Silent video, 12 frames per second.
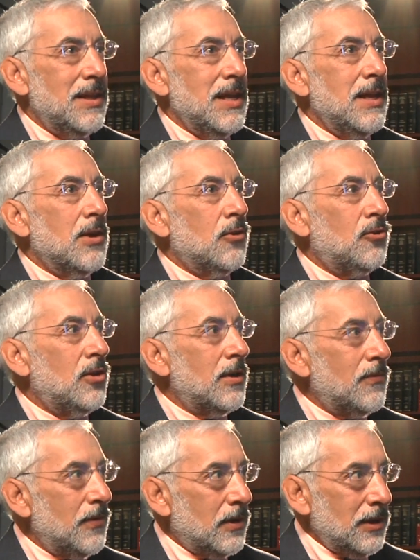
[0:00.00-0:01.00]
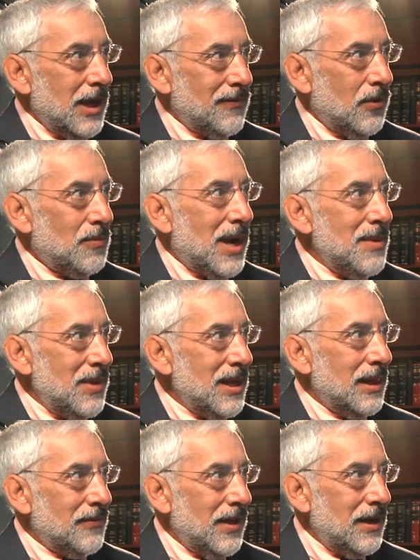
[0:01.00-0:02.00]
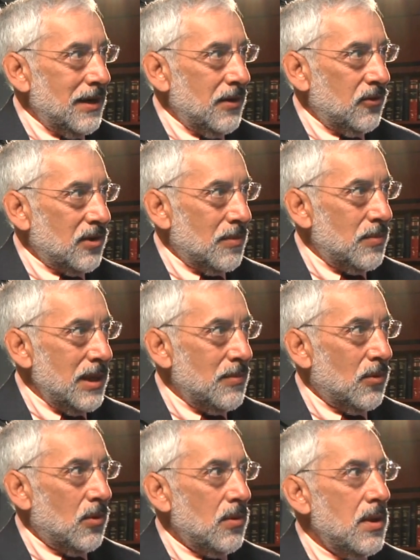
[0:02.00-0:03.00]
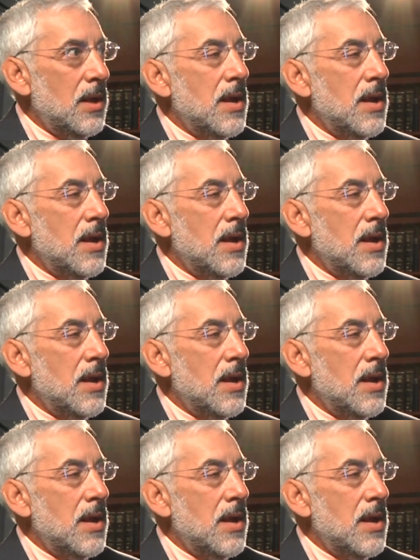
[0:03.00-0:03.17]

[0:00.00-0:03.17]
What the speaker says: the eosinophil level might be elevated in some people,